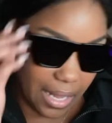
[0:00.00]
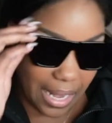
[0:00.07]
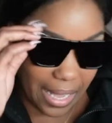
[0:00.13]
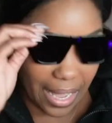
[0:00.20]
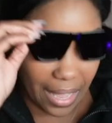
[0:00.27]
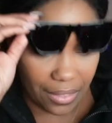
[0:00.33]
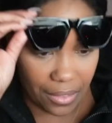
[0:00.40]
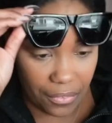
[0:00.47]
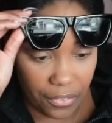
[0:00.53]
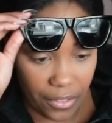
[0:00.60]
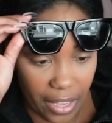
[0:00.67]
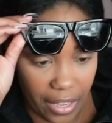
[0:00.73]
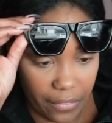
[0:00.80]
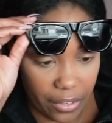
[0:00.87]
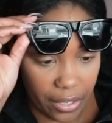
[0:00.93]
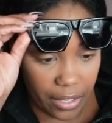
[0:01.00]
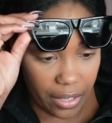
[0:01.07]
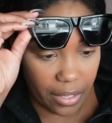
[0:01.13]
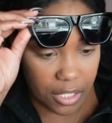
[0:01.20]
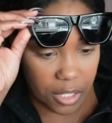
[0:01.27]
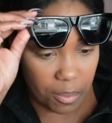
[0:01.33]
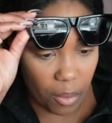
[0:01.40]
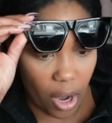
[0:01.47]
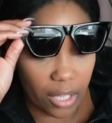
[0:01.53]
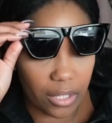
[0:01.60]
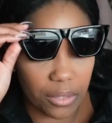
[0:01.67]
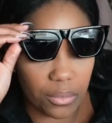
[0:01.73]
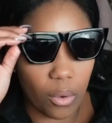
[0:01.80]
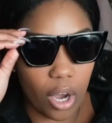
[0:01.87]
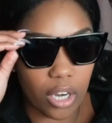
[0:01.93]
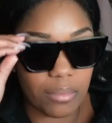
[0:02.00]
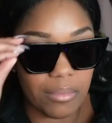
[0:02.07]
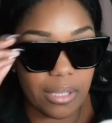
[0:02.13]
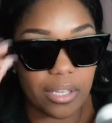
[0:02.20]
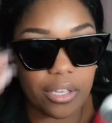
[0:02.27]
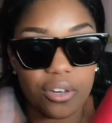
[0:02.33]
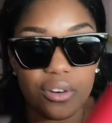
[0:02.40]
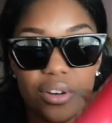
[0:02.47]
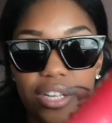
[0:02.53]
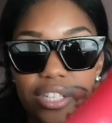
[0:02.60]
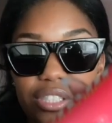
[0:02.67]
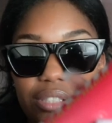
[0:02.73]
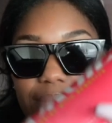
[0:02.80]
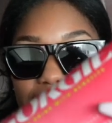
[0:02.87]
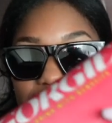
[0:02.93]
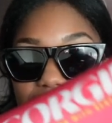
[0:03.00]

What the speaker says: and I got the flavor Sparkling Watermelon Crush. Man,